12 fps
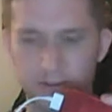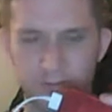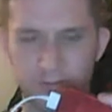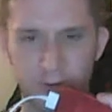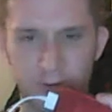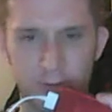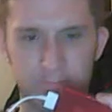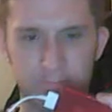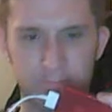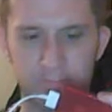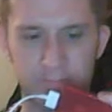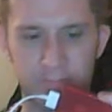for
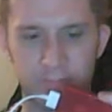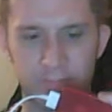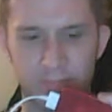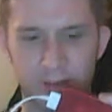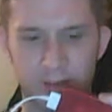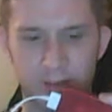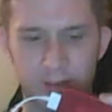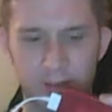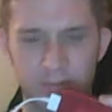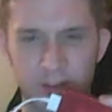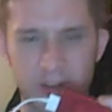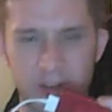
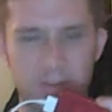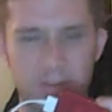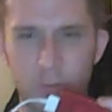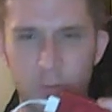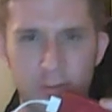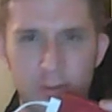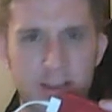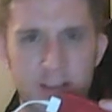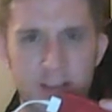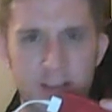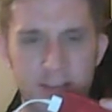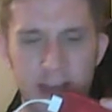like 2 or 3
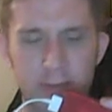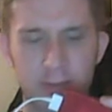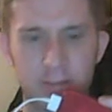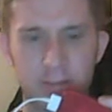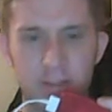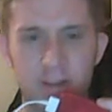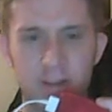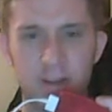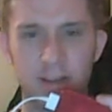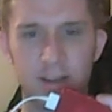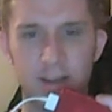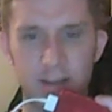touchdowns,
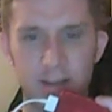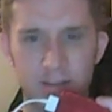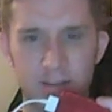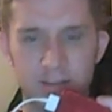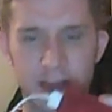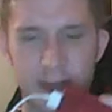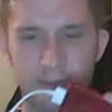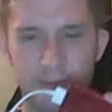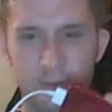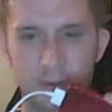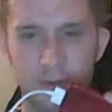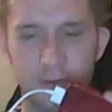and Stafford
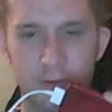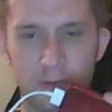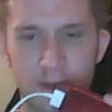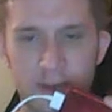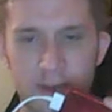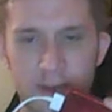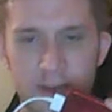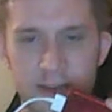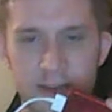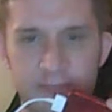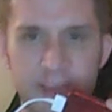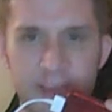will do the rest
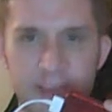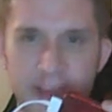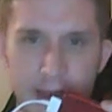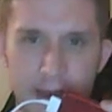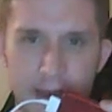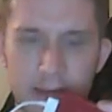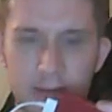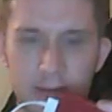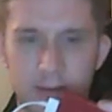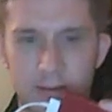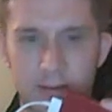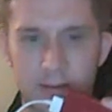if he can.
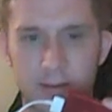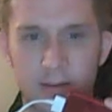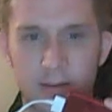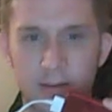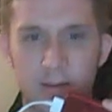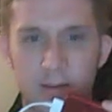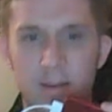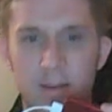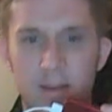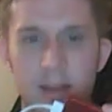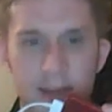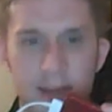
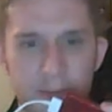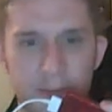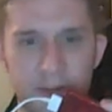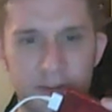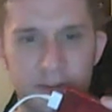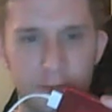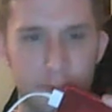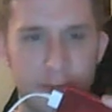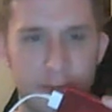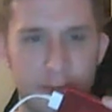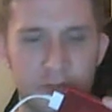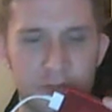Number 2,
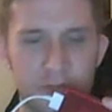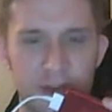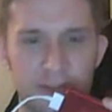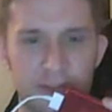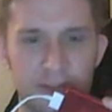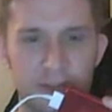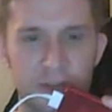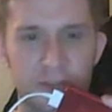Megatron versus